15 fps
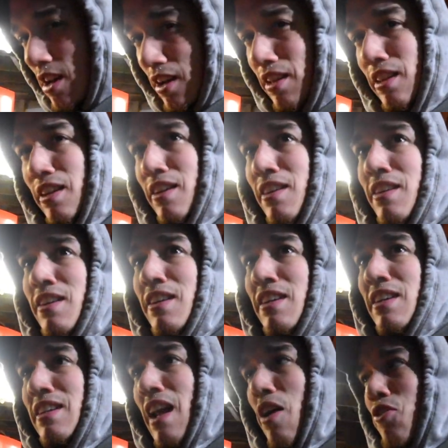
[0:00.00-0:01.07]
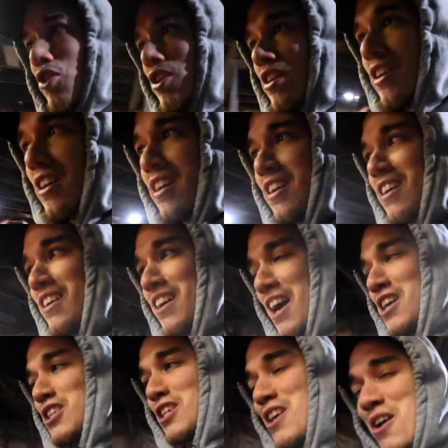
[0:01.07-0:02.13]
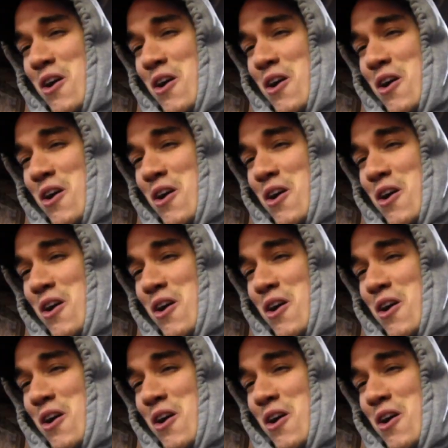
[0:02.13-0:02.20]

likely, not really us